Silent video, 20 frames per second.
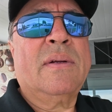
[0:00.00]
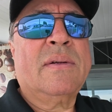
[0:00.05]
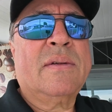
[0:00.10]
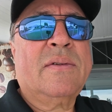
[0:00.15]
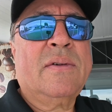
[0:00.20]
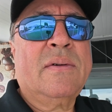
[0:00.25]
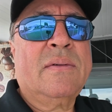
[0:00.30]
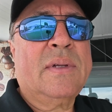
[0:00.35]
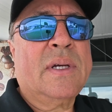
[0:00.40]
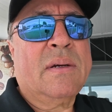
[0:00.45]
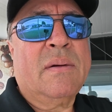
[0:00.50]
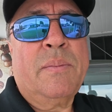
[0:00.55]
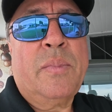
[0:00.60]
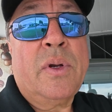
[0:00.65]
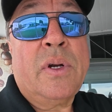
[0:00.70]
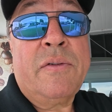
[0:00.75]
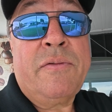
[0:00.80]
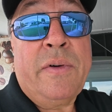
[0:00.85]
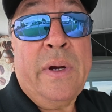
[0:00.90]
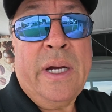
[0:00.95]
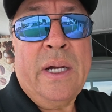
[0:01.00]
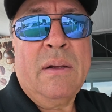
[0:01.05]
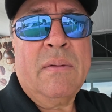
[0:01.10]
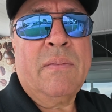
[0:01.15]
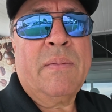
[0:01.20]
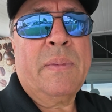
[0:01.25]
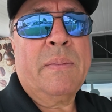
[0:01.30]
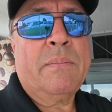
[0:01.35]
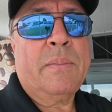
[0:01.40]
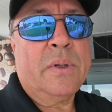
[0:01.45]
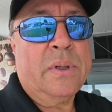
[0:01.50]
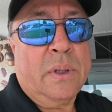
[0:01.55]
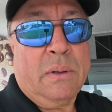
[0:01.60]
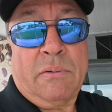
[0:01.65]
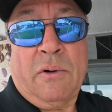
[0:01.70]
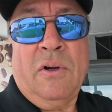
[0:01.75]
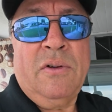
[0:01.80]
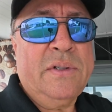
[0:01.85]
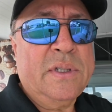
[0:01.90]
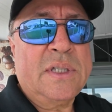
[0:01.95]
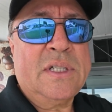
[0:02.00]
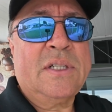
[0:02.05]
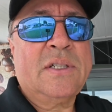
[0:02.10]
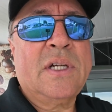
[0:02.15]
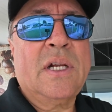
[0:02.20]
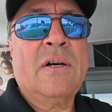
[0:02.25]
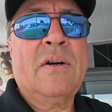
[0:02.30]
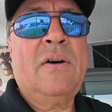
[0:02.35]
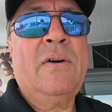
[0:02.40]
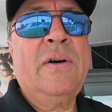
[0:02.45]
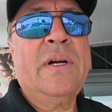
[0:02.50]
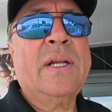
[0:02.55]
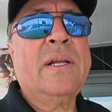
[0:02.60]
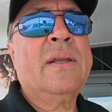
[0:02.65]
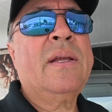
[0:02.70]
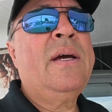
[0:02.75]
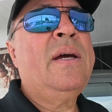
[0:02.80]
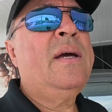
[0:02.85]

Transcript: so the computer failed, but the roaster is still going.